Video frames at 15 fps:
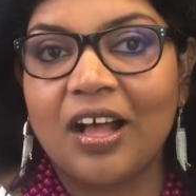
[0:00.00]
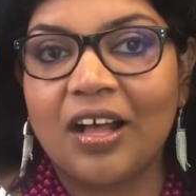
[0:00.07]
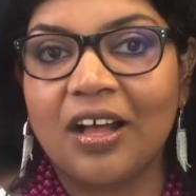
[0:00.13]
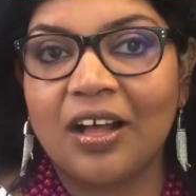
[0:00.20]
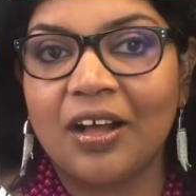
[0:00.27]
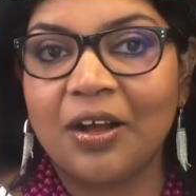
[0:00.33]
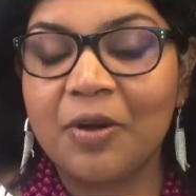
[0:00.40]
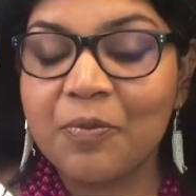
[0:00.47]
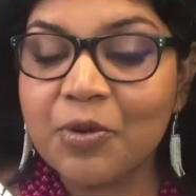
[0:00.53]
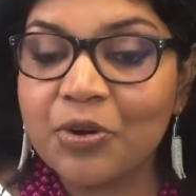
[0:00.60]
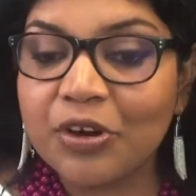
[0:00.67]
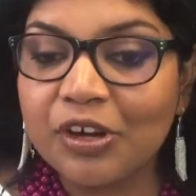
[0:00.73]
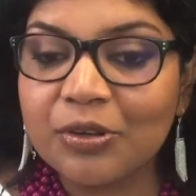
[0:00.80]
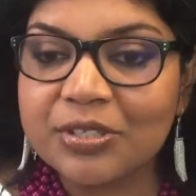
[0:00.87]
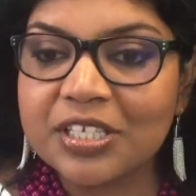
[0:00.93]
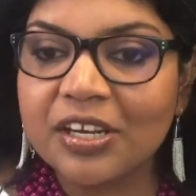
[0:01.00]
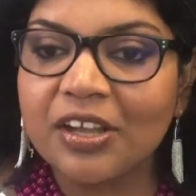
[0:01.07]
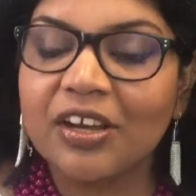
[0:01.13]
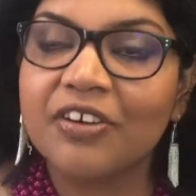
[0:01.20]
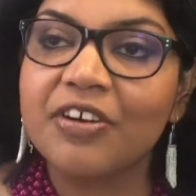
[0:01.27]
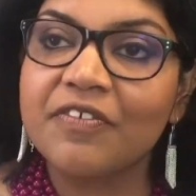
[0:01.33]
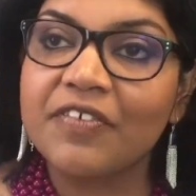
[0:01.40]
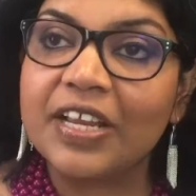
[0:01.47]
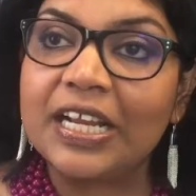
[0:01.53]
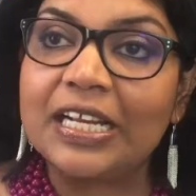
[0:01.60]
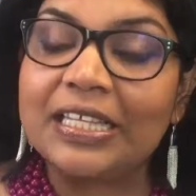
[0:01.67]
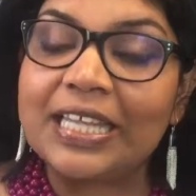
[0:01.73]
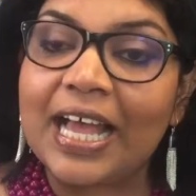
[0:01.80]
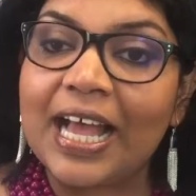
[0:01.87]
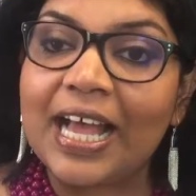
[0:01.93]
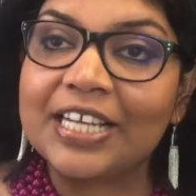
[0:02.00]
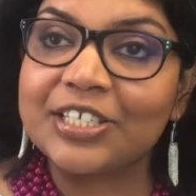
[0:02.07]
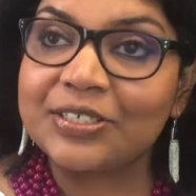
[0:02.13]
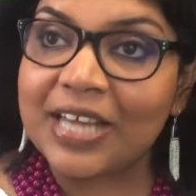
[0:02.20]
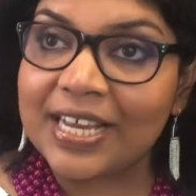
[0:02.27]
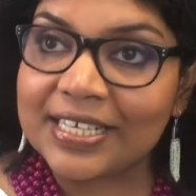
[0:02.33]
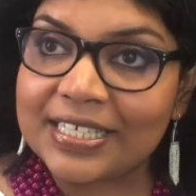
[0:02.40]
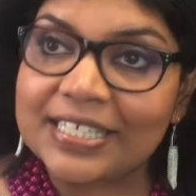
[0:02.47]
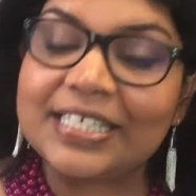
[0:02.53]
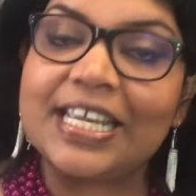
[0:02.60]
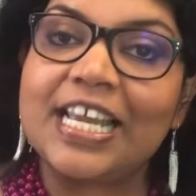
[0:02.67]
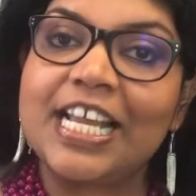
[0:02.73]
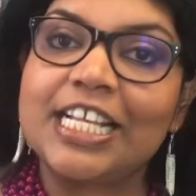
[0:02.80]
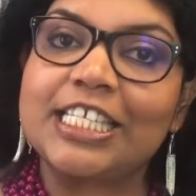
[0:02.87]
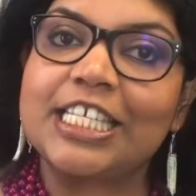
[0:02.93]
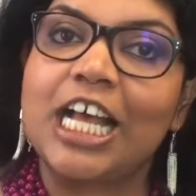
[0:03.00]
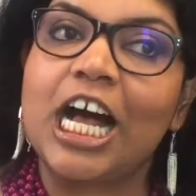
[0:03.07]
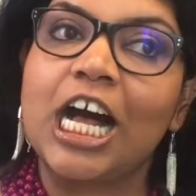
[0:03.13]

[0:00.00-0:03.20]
Uh, a more closer look revealed that United States